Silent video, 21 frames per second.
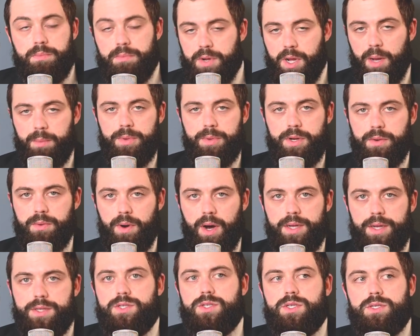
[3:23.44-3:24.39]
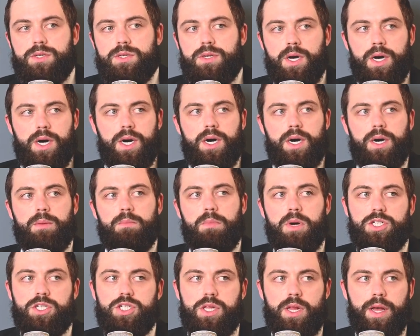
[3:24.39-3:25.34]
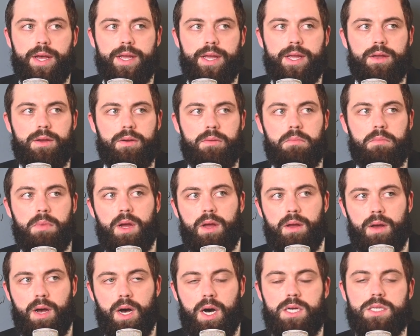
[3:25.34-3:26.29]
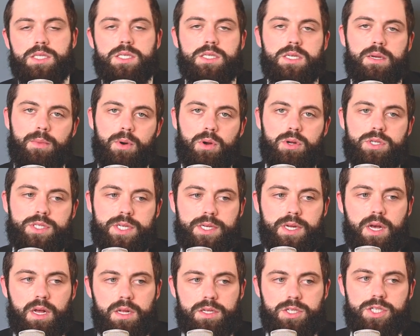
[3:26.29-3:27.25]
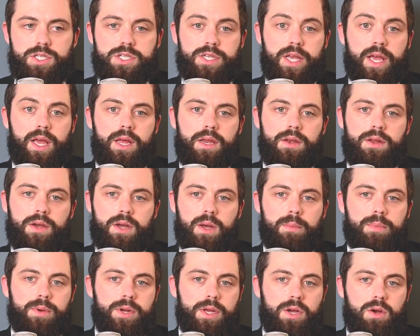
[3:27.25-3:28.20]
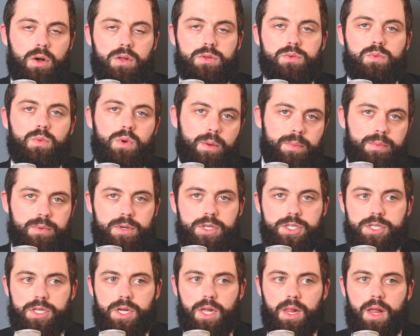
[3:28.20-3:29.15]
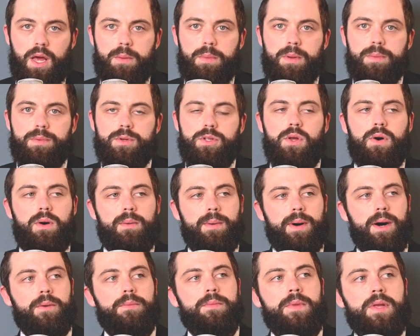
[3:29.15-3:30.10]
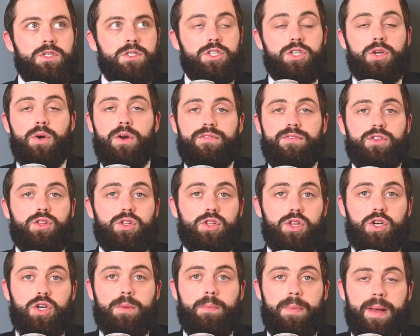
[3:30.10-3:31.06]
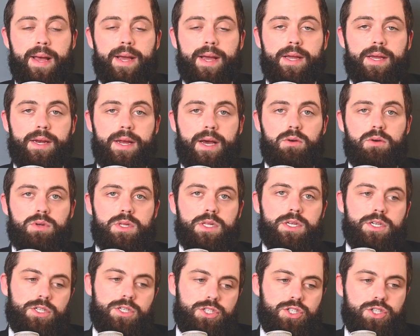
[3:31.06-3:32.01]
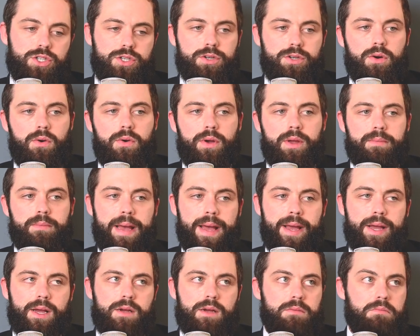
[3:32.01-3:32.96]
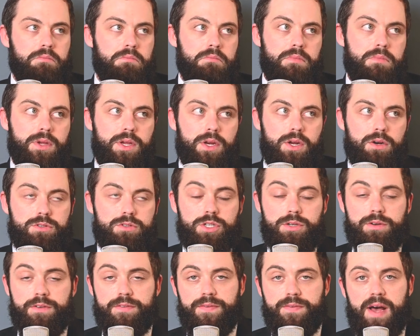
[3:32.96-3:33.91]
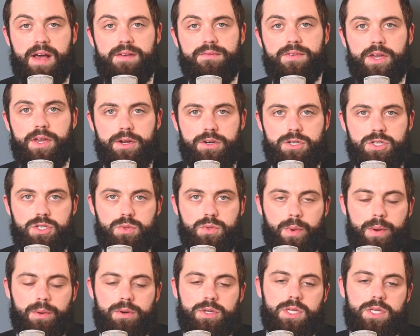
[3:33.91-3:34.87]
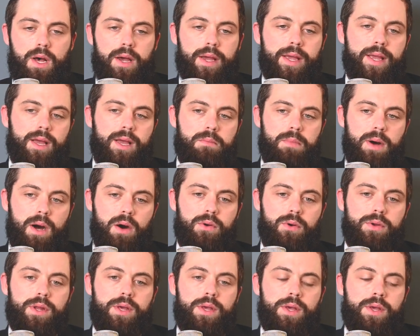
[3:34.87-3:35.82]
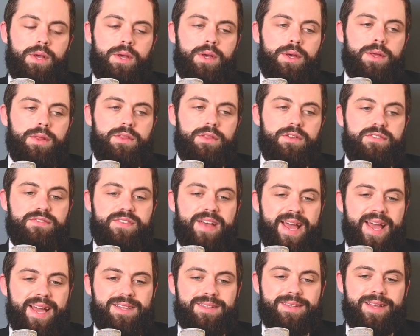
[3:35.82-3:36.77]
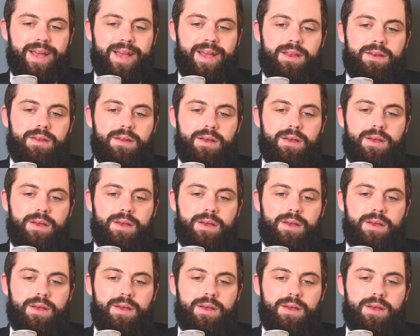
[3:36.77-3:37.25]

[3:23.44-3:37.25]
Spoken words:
company-wise, much like us, Komodo Technologies, and a company called WHOOP, which a lot of people know about. If you look back at our literature going back, 2 to 5 years, we were talking about the fact that